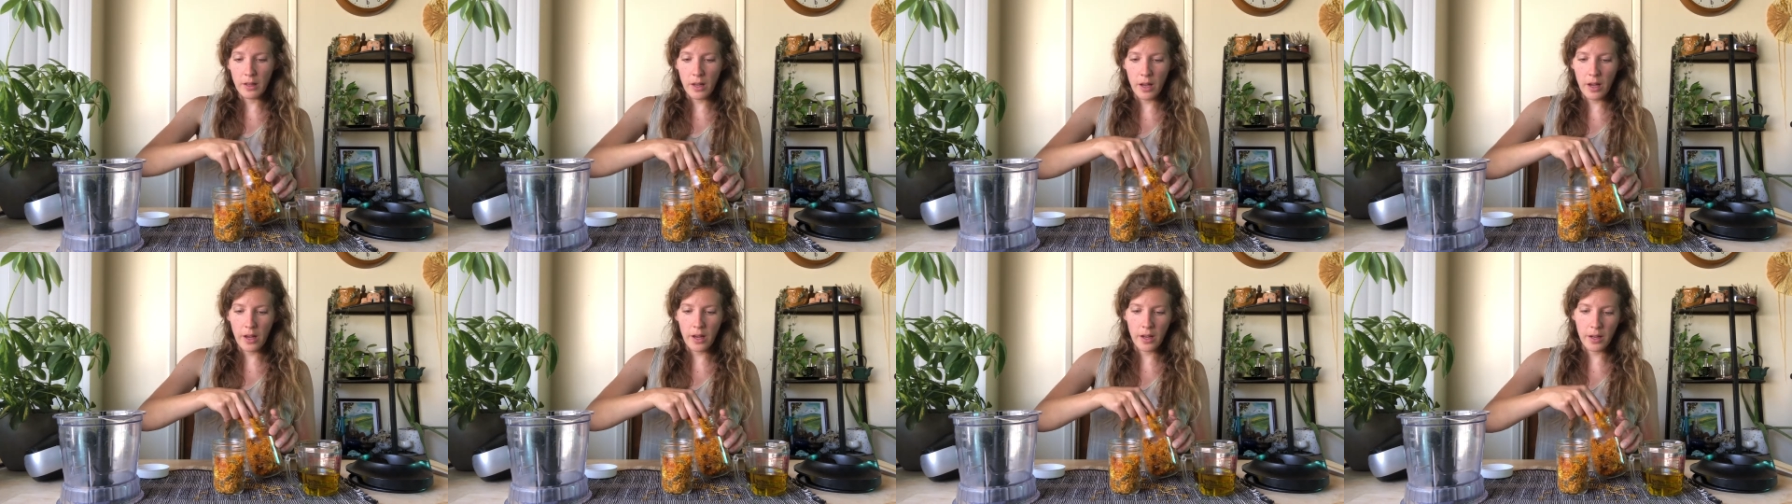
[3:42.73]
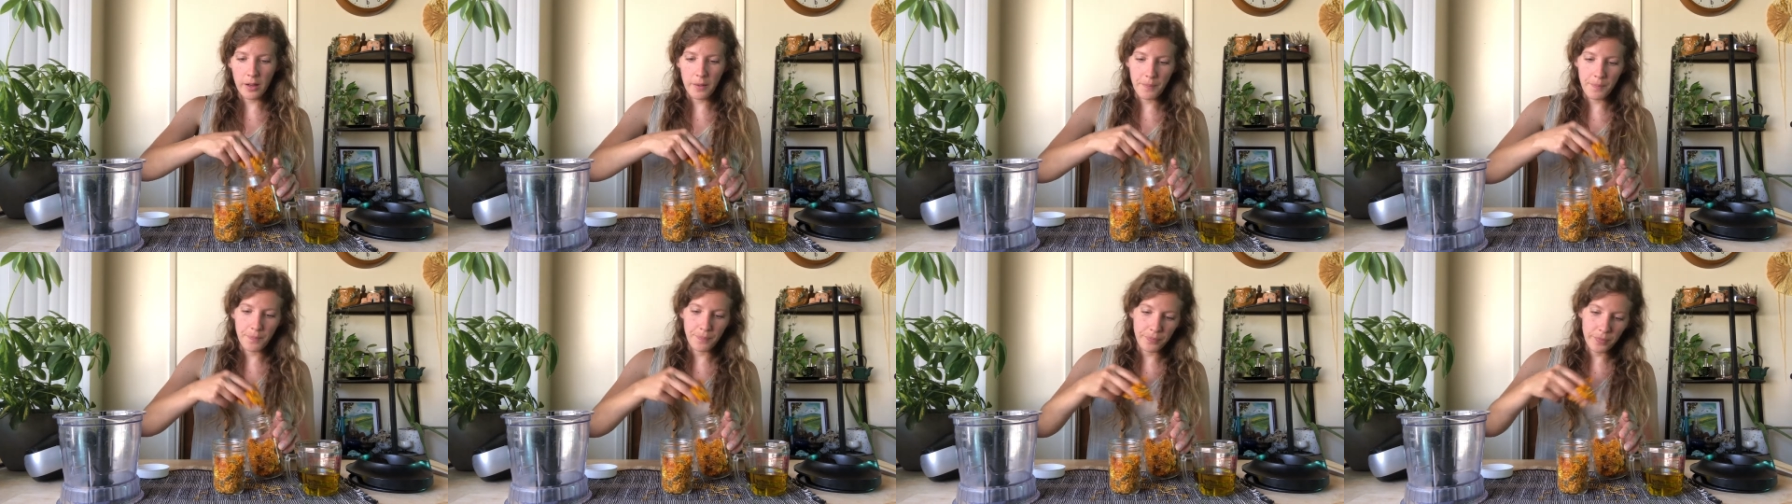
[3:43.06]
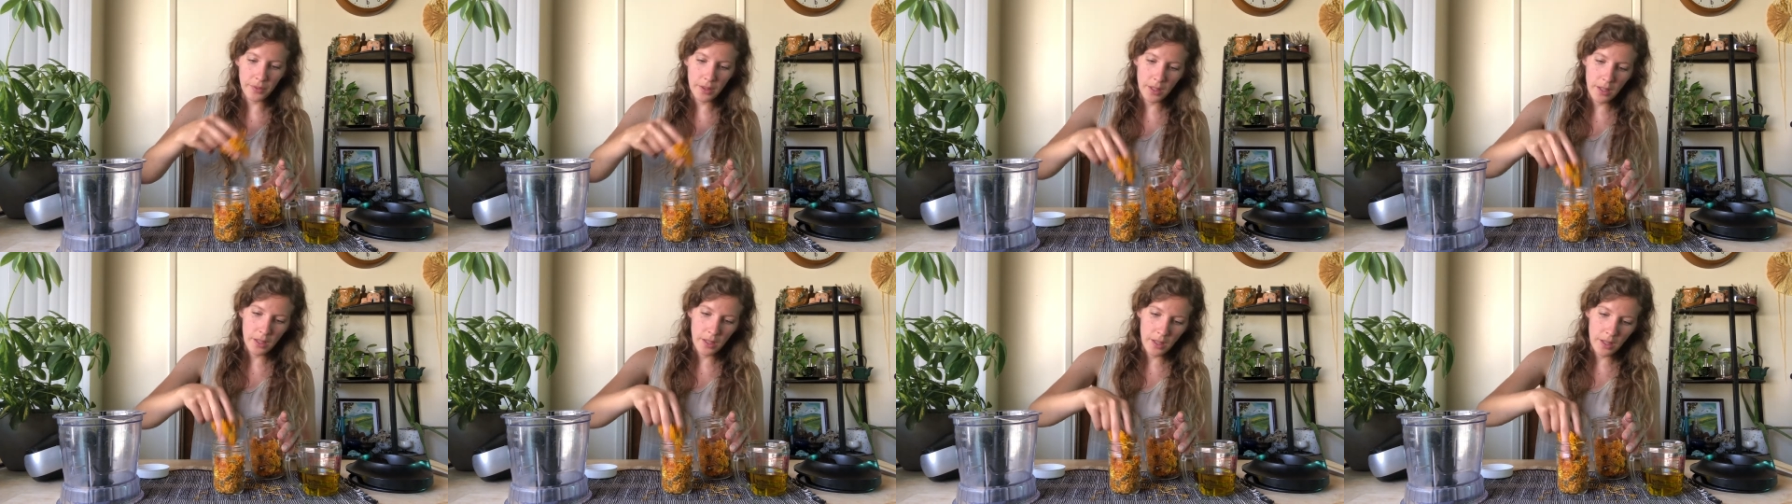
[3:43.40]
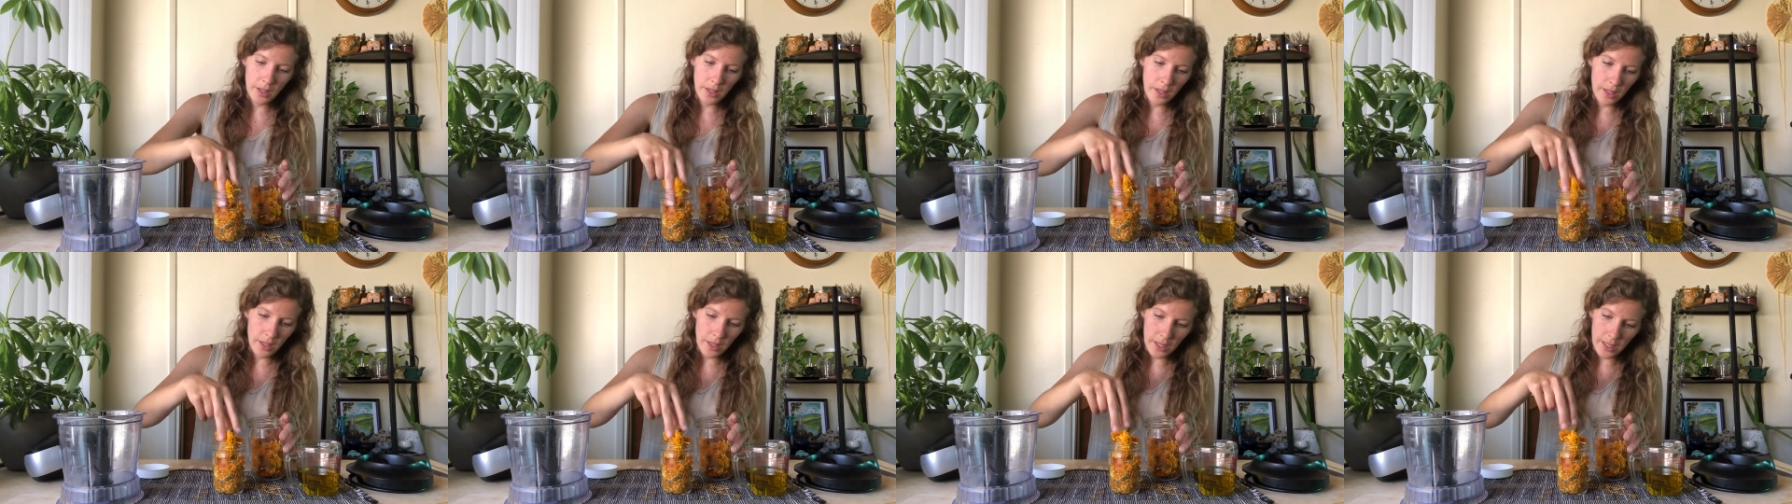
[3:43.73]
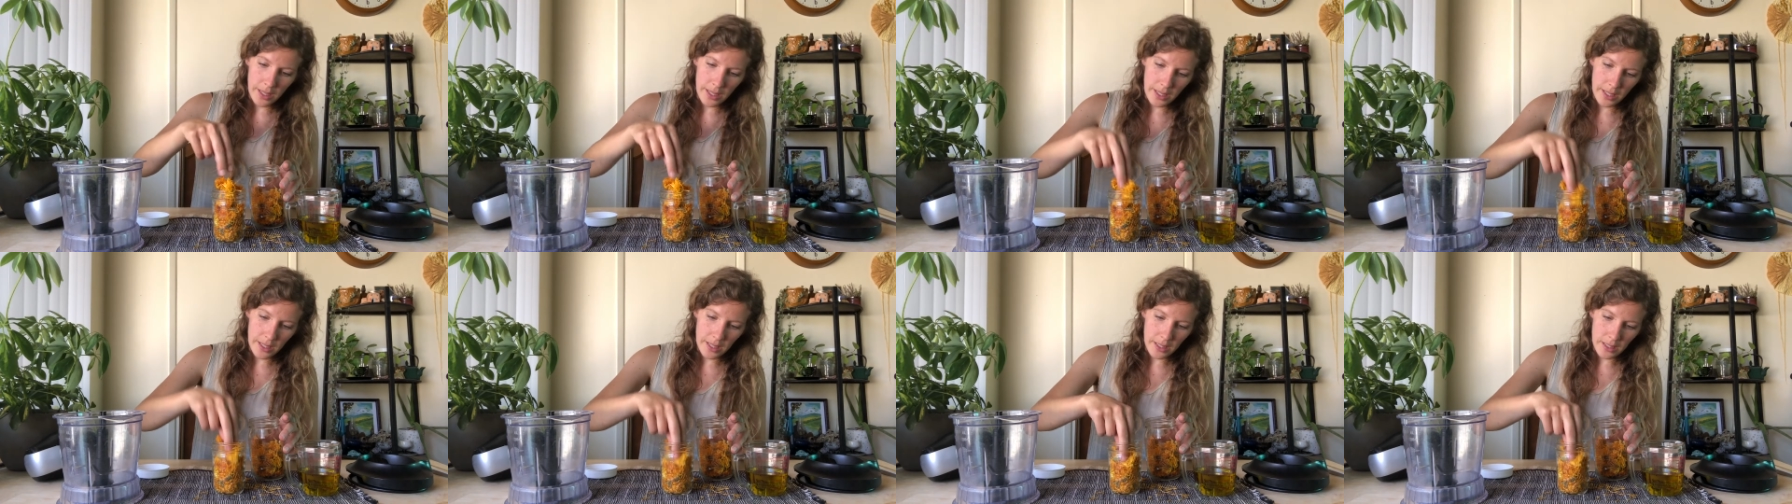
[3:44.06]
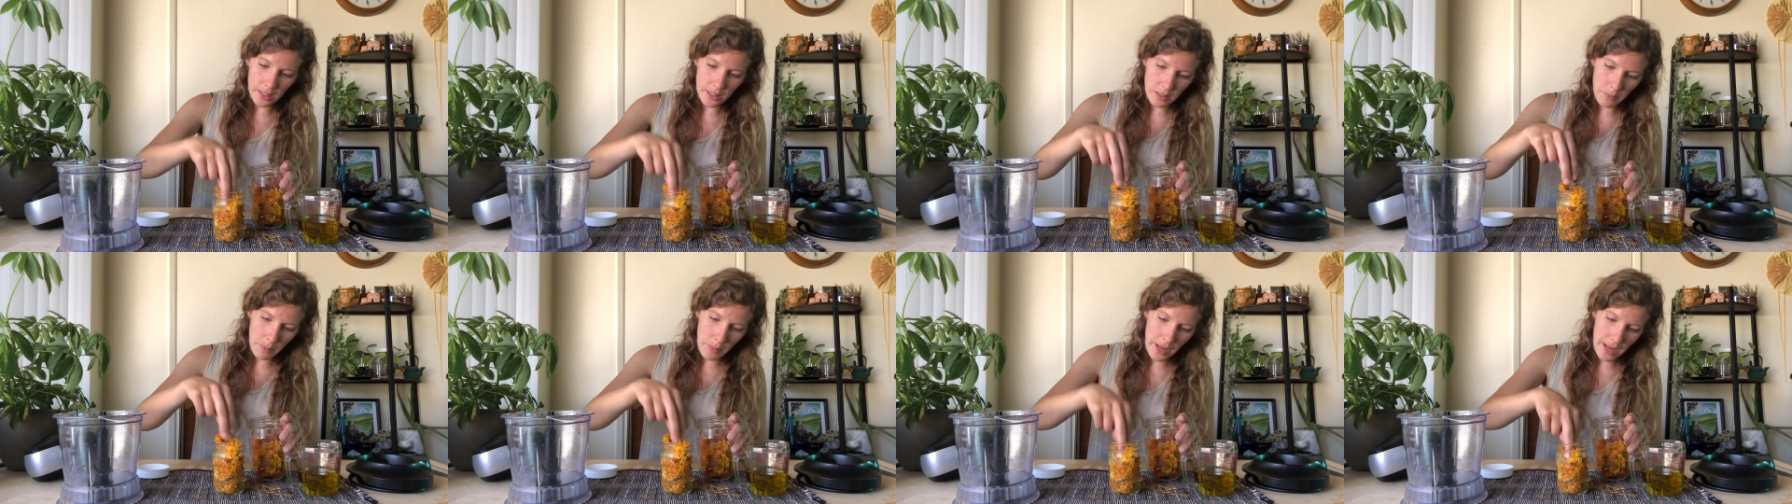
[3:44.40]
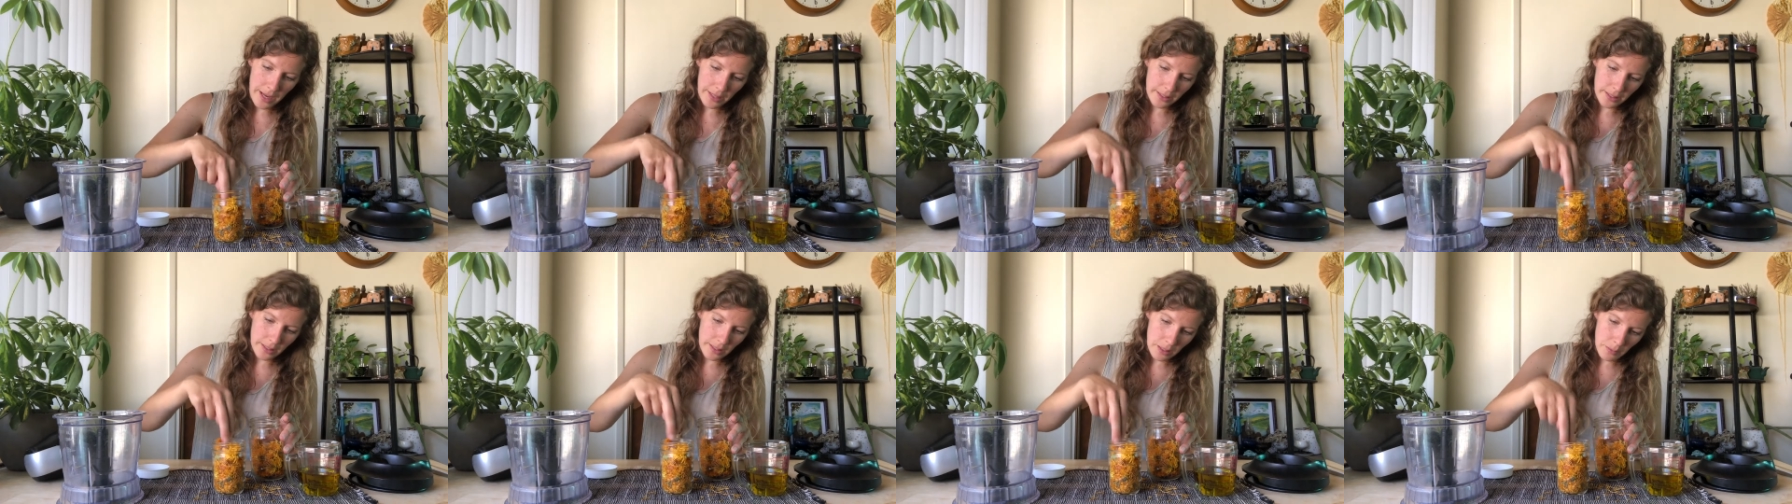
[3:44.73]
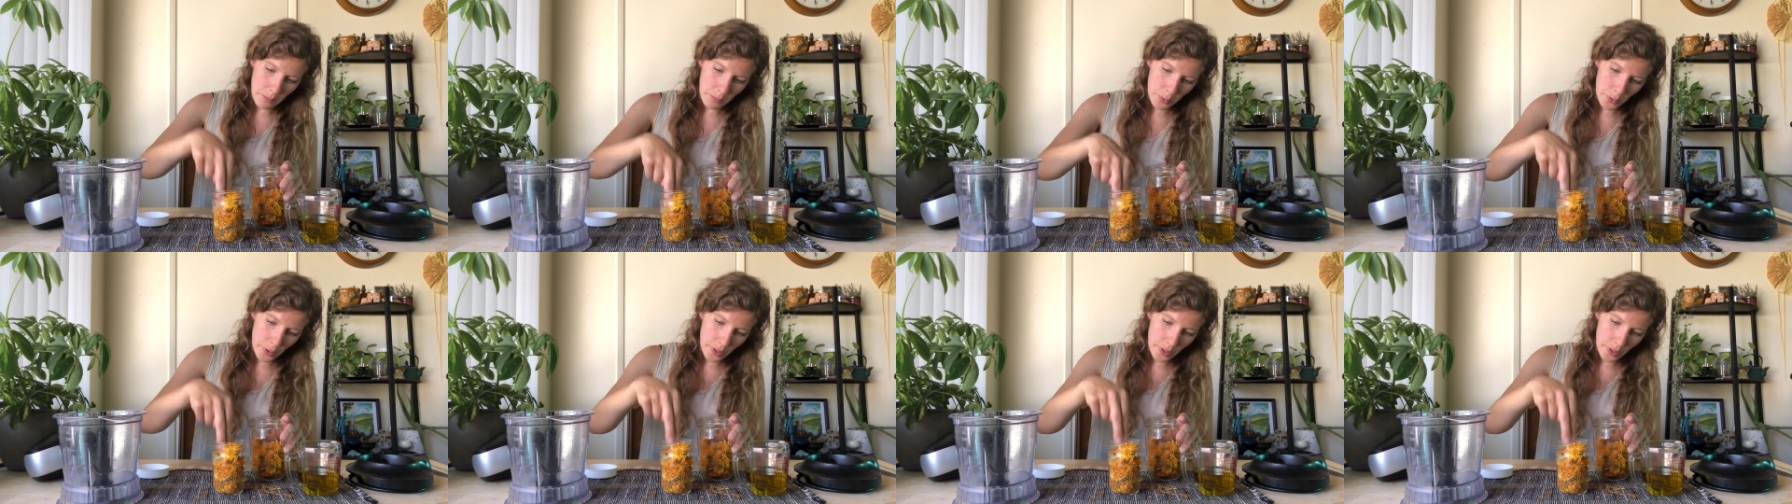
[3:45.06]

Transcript: and packing them